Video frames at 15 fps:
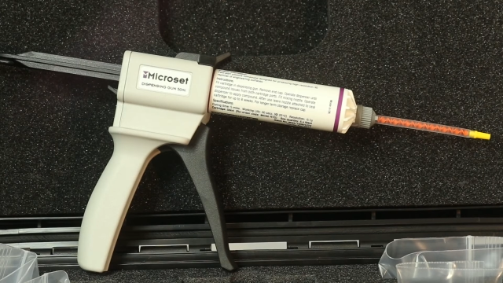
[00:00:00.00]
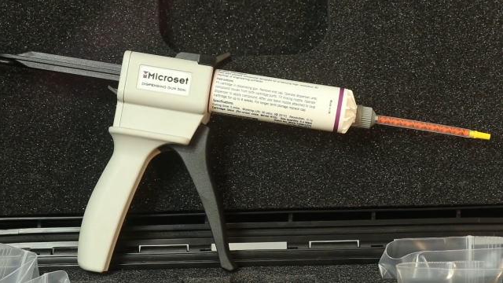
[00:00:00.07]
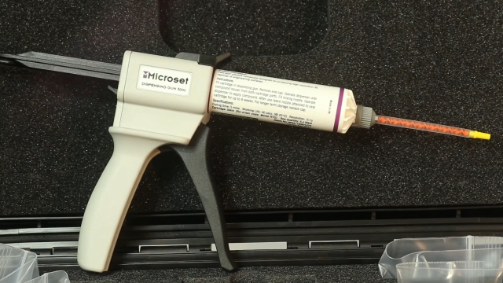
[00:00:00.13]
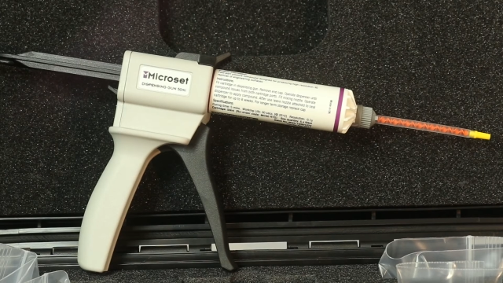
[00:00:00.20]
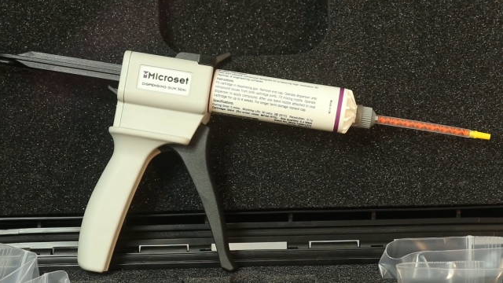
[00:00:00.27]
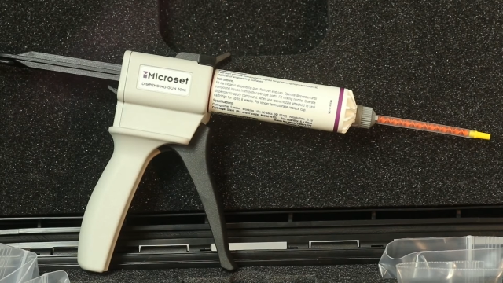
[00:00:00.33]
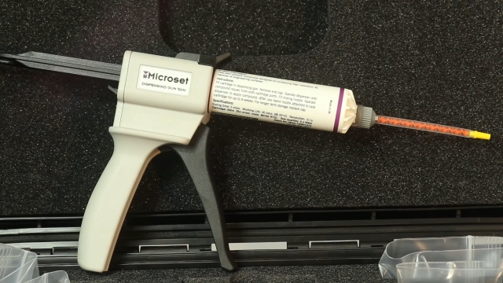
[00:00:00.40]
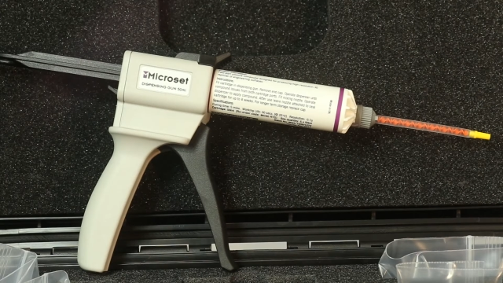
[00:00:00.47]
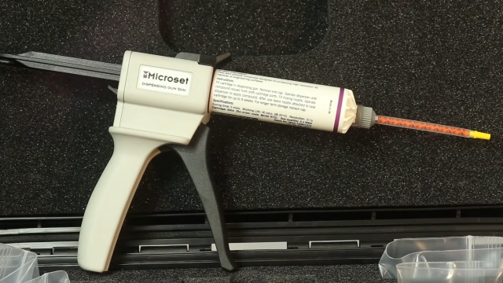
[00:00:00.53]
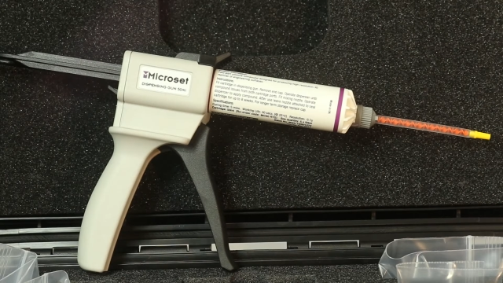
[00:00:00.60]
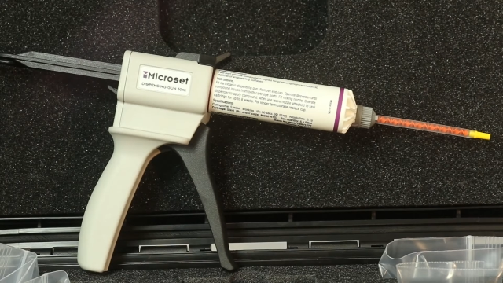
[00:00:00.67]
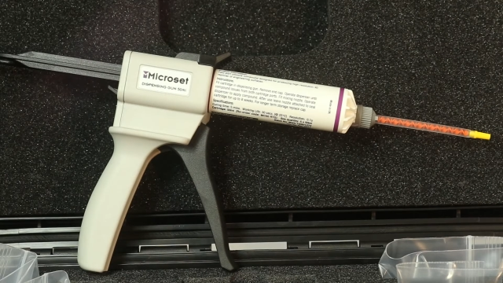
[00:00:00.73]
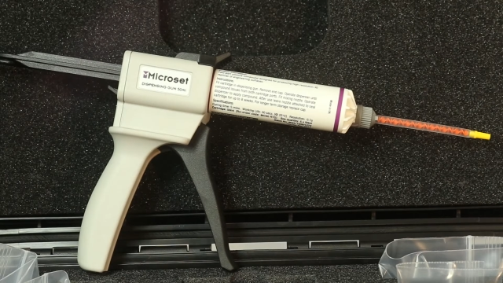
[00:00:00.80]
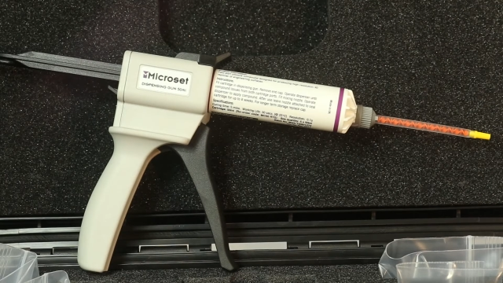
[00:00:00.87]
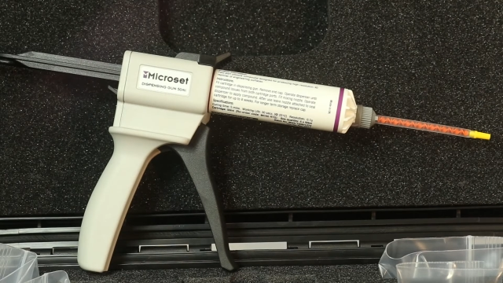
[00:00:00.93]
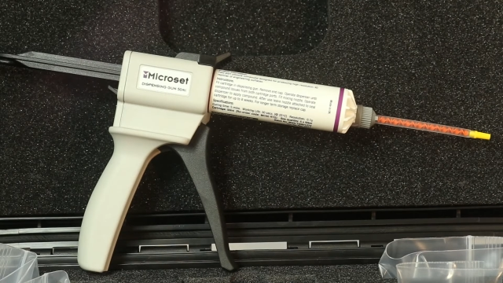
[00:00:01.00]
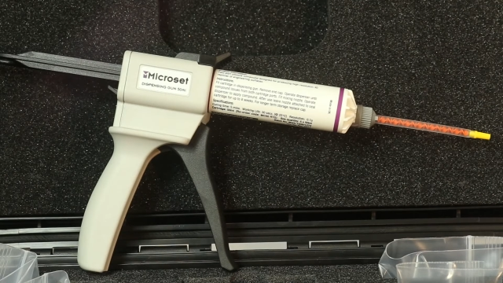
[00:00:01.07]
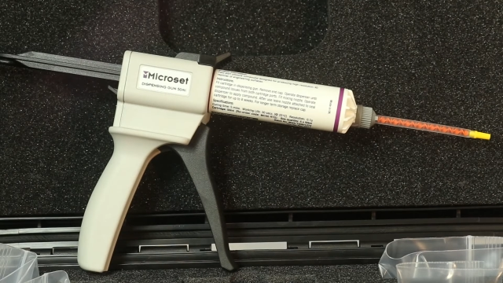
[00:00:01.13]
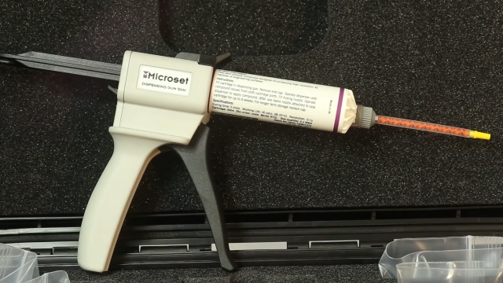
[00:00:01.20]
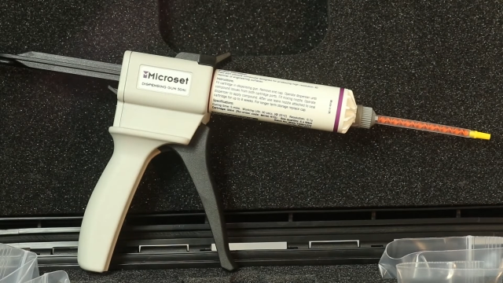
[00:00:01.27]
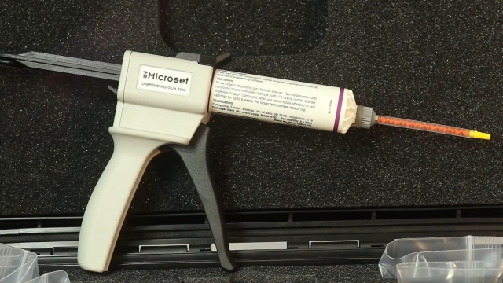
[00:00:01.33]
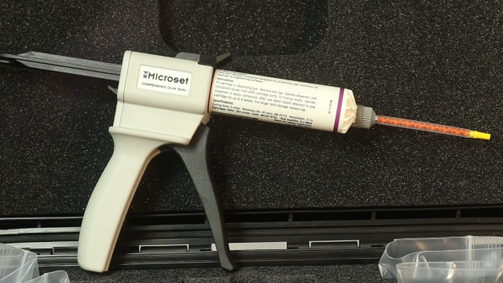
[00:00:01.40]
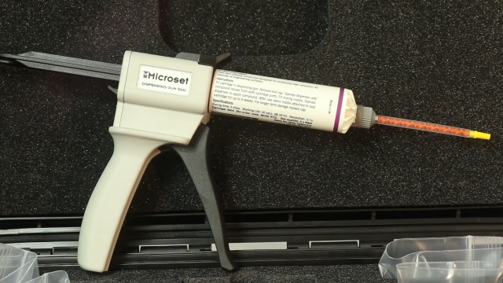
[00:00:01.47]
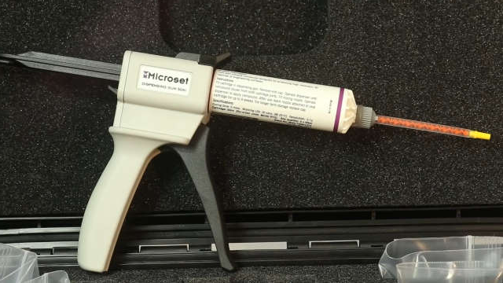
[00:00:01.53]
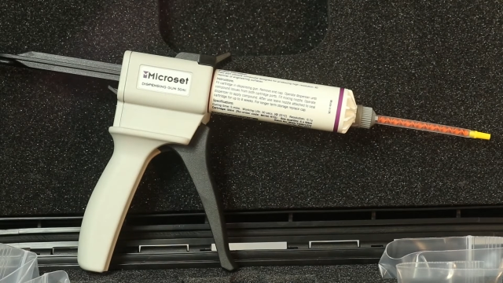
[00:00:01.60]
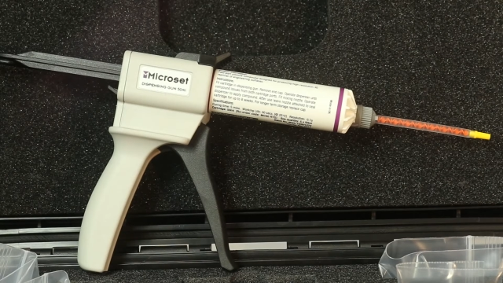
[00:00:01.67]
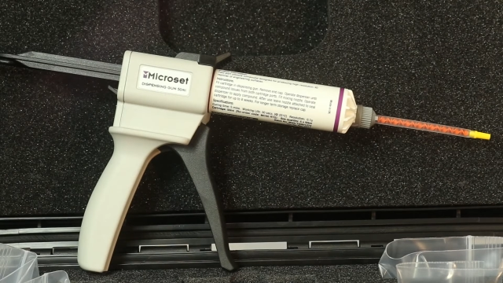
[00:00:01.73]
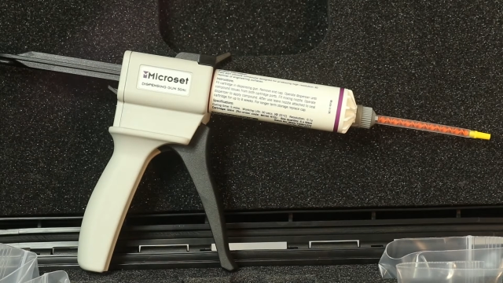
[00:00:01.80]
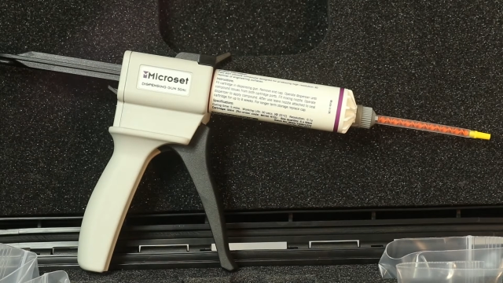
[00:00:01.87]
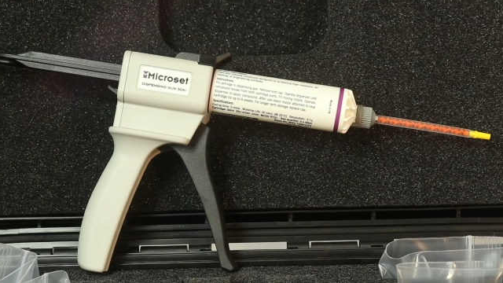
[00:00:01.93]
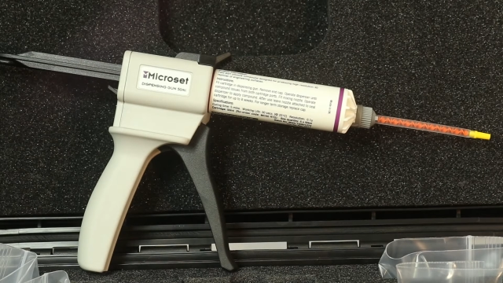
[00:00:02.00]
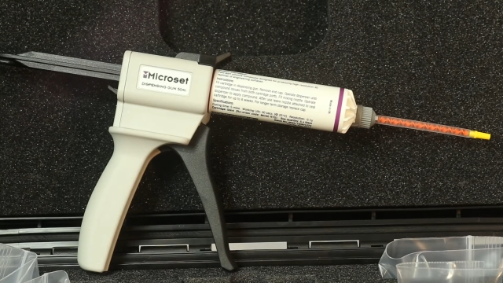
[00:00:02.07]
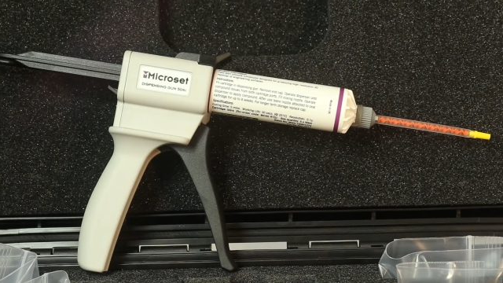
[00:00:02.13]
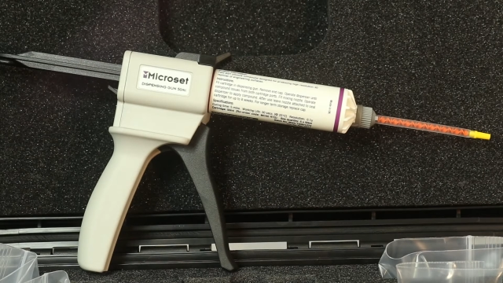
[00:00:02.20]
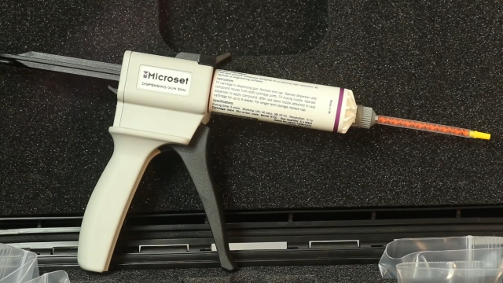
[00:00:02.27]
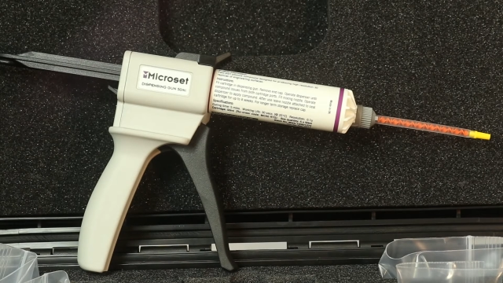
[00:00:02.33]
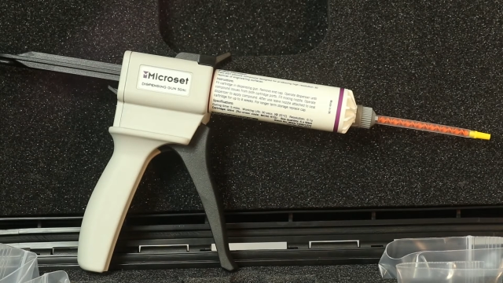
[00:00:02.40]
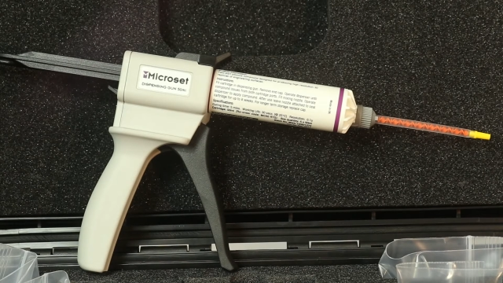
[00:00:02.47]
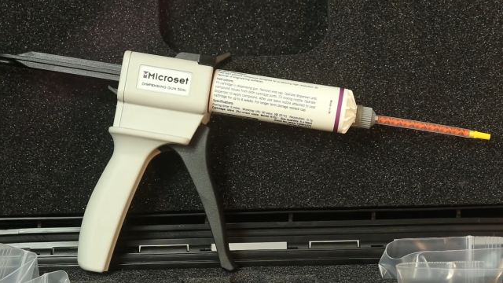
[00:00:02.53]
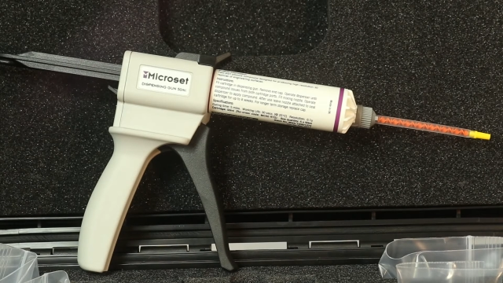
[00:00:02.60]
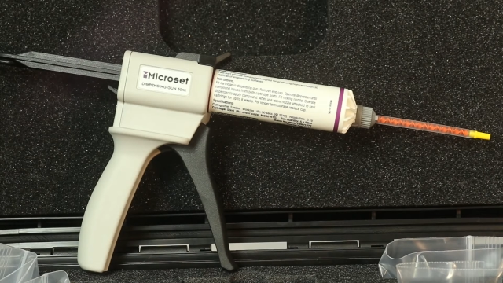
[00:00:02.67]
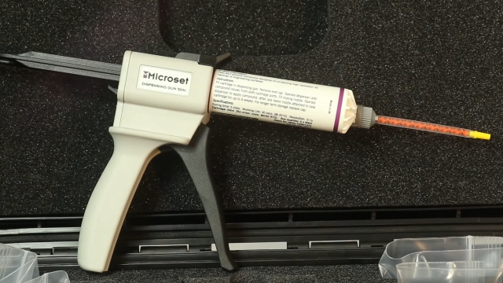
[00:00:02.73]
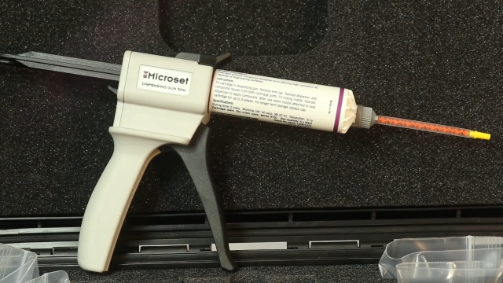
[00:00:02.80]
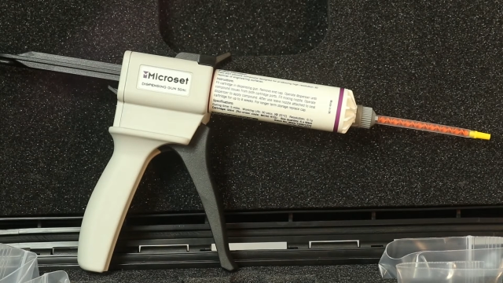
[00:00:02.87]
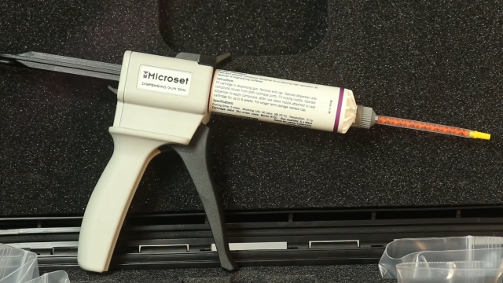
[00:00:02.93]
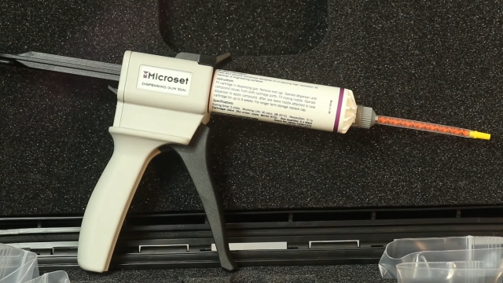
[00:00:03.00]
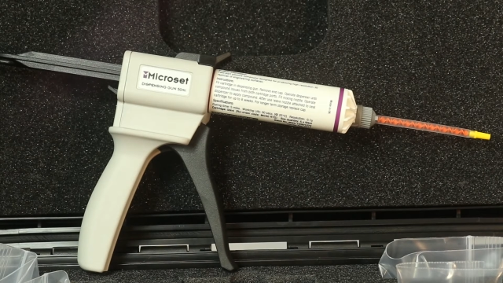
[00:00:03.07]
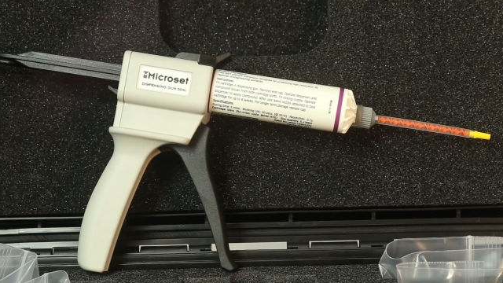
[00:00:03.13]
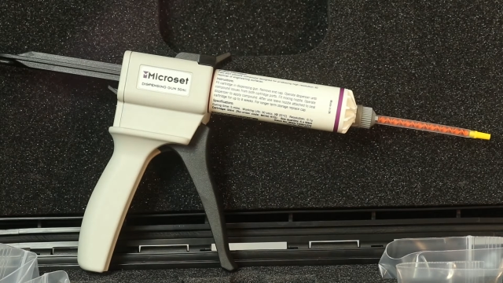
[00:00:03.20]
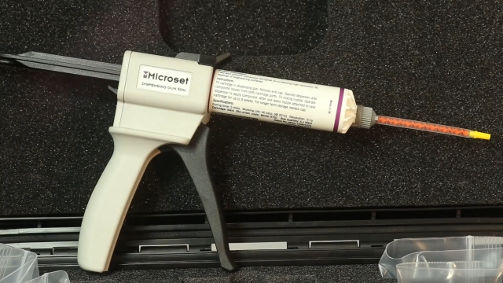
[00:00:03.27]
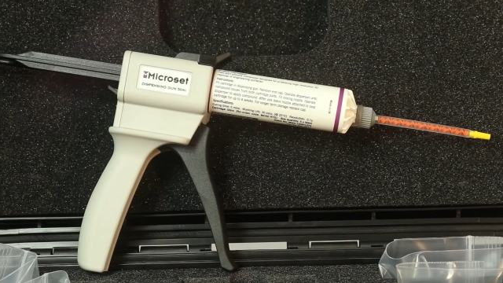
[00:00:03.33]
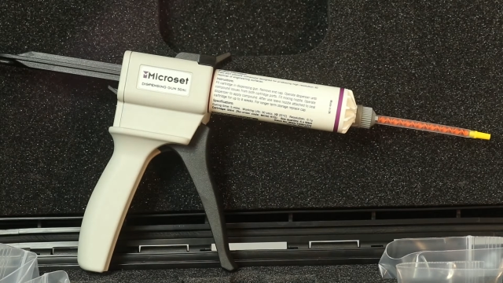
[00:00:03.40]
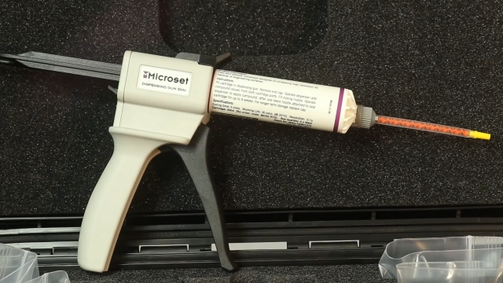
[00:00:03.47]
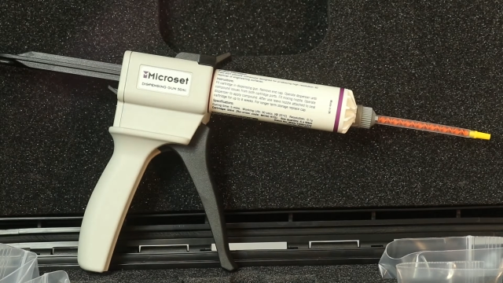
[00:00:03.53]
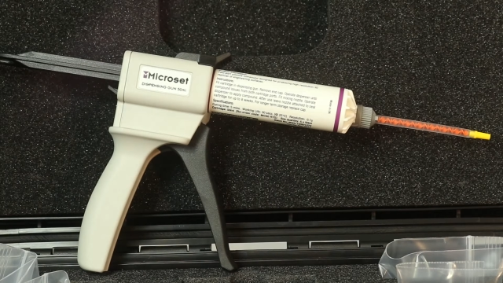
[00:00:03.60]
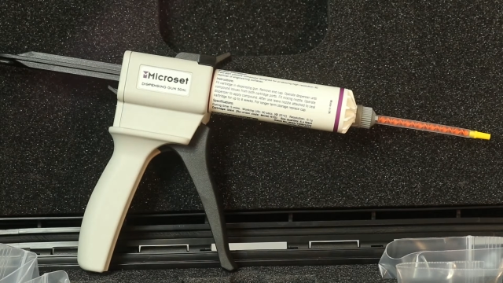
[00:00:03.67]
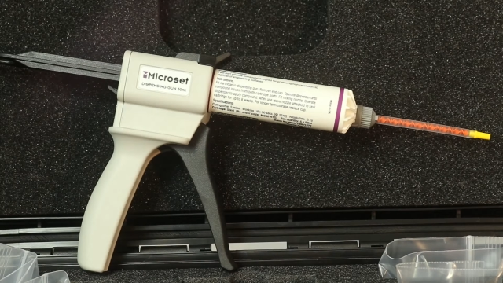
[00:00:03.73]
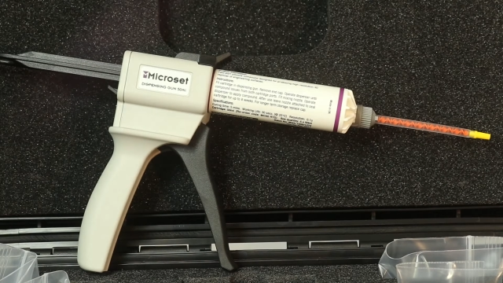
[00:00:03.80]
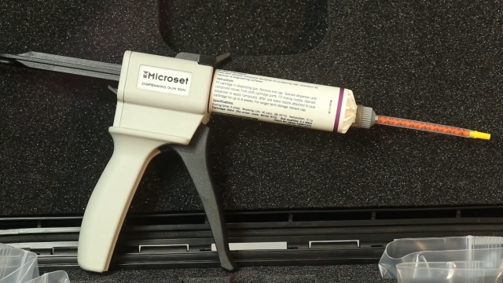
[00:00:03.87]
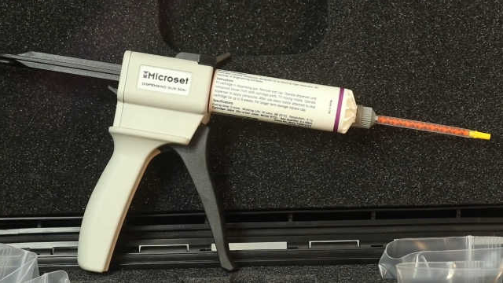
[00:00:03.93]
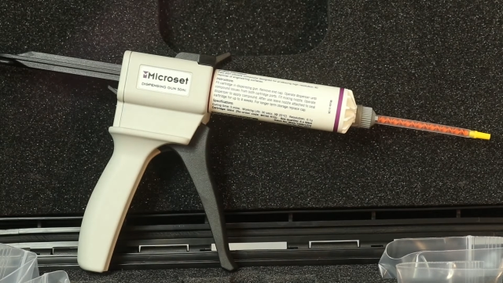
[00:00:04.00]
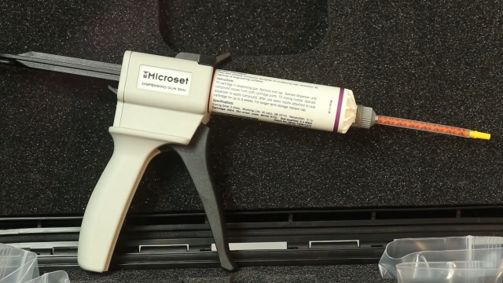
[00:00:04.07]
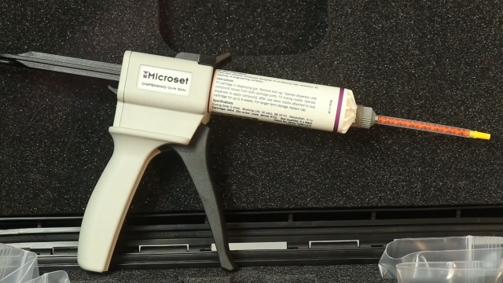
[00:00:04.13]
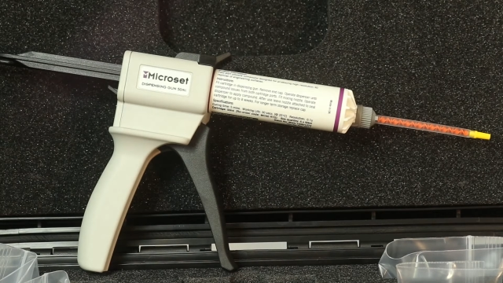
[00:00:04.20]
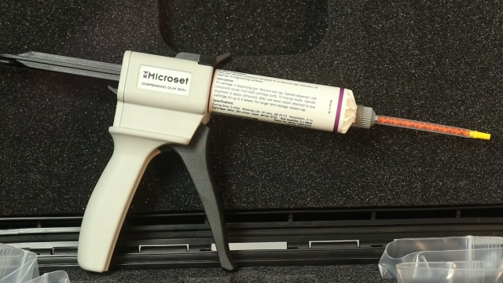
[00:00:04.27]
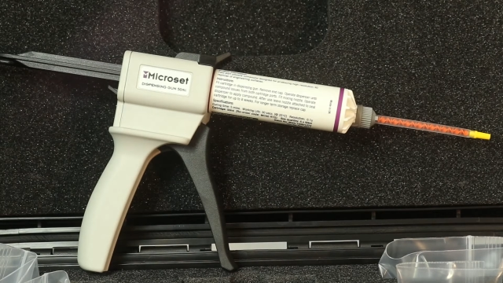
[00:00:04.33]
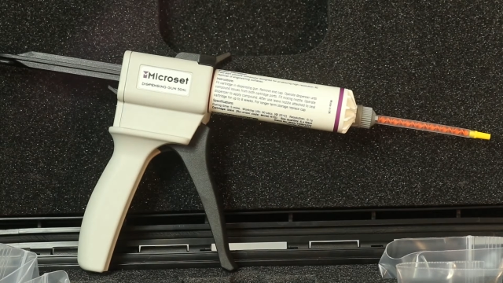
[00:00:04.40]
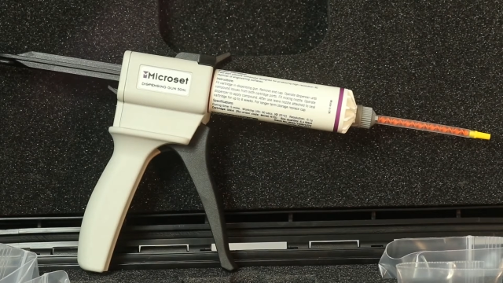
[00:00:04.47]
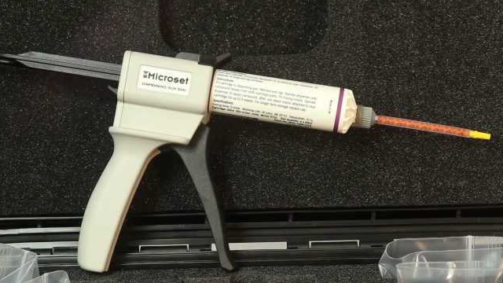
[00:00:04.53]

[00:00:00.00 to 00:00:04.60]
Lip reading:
No face is visible, so there are no lips to read.